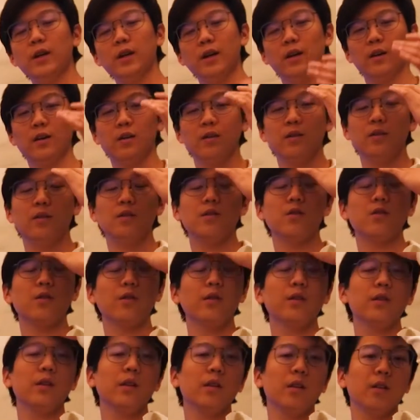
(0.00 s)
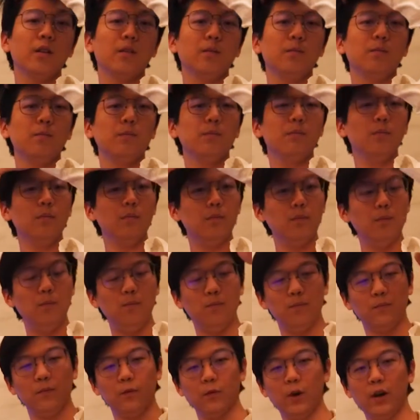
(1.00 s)
can sort the
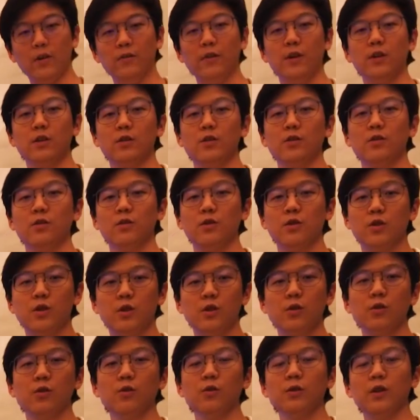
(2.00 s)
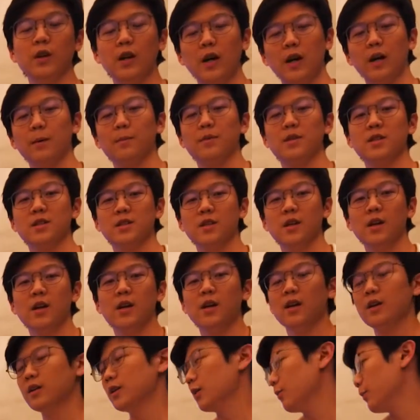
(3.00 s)
wave into 2 types,
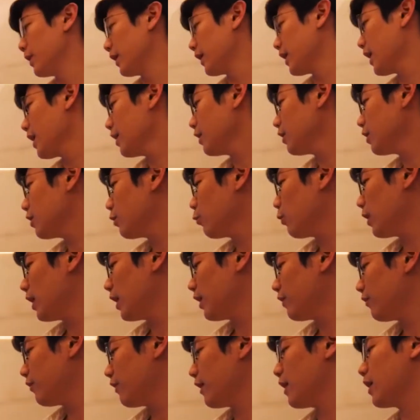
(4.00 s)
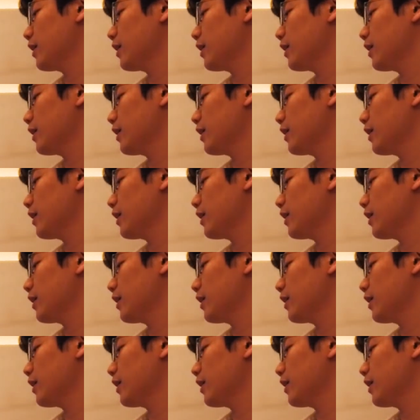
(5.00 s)
the mechanical wave